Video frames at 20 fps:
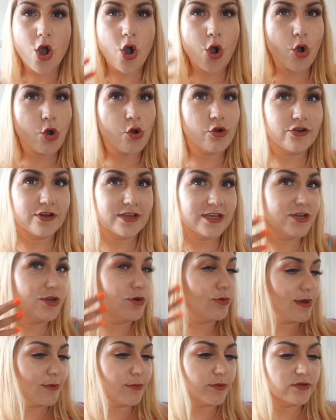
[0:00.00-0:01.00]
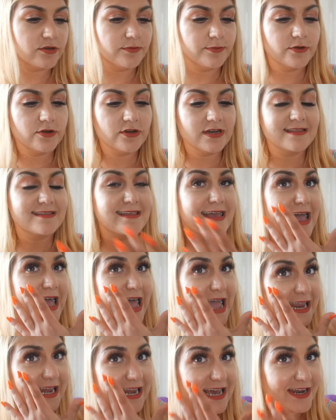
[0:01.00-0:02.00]
or, you know, I want to put it as a
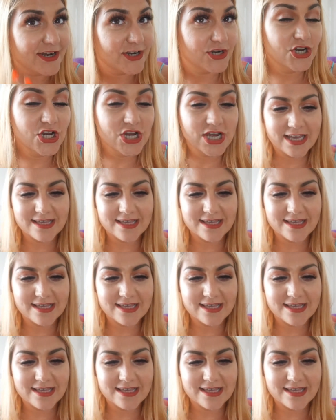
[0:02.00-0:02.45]
highlighter,